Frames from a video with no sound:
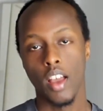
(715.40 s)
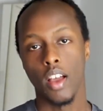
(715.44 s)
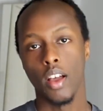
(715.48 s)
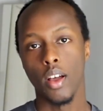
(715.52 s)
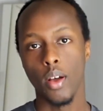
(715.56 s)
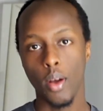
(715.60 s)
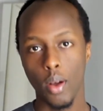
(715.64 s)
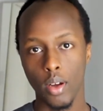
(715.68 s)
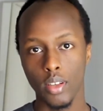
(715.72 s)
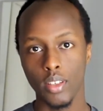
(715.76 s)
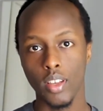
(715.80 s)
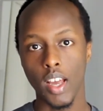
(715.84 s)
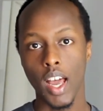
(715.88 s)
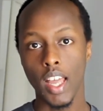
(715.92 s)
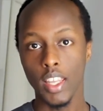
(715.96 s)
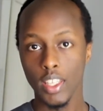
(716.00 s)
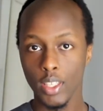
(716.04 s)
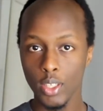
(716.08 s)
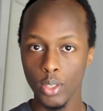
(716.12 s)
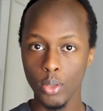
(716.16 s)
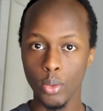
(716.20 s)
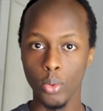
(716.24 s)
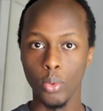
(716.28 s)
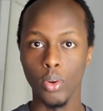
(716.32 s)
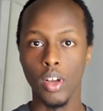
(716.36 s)
God and
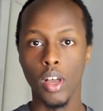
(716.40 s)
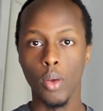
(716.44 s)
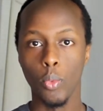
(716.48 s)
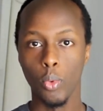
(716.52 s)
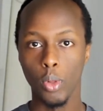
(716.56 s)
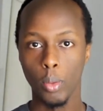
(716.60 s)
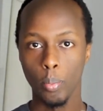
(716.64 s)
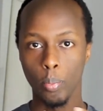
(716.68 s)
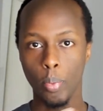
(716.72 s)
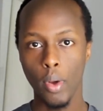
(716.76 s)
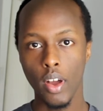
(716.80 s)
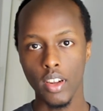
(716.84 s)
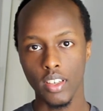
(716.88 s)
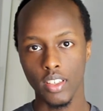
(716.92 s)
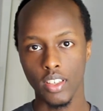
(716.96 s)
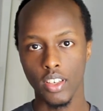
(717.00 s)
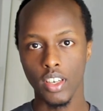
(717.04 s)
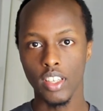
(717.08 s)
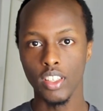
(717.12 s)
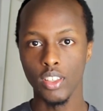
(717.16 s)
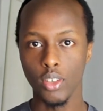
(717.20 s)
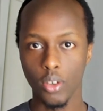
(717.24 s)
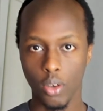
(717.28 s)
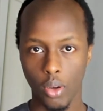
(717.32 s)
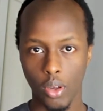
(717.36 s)
you will partner
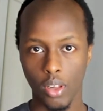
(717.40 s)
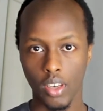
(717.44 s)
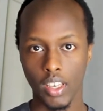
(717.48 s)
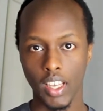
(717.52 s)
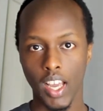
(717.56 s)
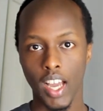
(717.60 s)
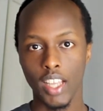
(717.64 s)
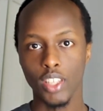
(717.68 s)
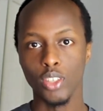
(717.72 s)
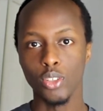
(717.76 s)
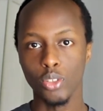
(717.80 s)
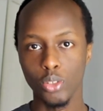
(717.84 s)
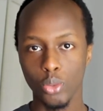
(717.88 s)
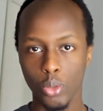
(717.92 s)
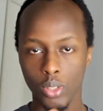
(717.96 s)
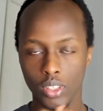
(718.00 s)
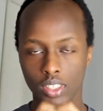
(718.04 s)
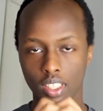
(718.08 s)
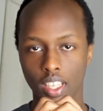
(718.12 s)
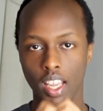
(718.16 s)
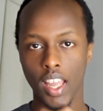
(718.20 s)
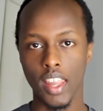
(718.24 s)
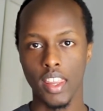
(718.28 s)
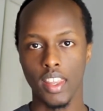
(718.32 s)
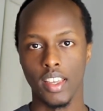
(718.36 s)
in your calling, and you'll do it
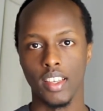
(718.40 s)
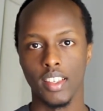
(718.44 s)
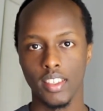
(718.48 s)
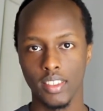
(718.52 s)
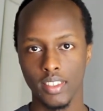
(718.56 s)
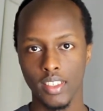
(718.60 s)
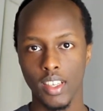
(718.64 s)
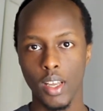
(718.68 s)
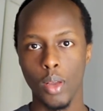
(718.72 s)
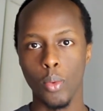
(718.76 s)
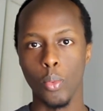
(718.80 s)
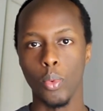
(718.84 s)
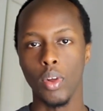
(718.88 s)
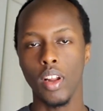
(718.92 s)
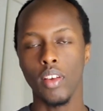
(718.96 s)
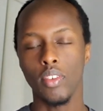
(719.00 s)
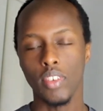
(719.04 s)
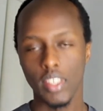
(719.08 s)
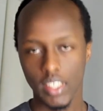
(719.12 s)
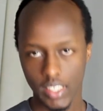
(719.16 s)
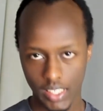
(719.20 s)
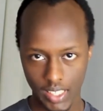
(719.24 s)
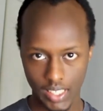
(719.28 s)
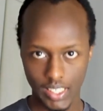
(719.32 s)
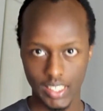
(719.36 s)
together,
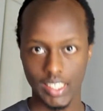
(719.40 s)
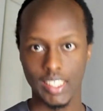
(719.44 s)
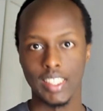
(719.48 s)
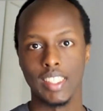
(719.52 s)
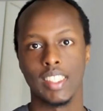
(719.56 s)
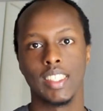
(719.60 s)
whatever it is.